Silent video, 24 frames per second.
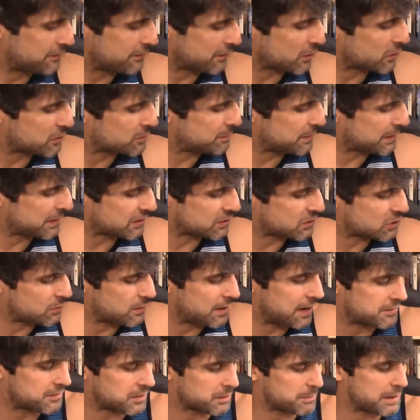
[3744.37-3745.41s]
first because you
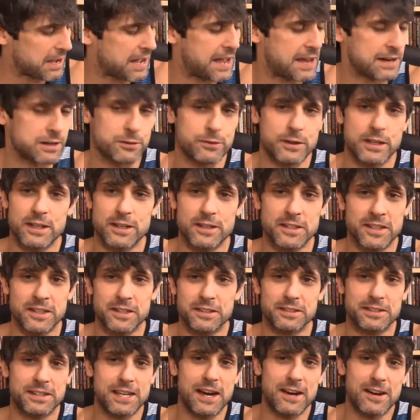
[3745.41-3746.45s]
have oh, the yeah. biography. Uh,
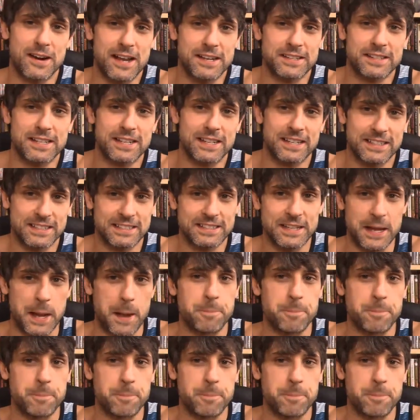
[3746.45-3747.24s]
so Teron, mine Peter yeah.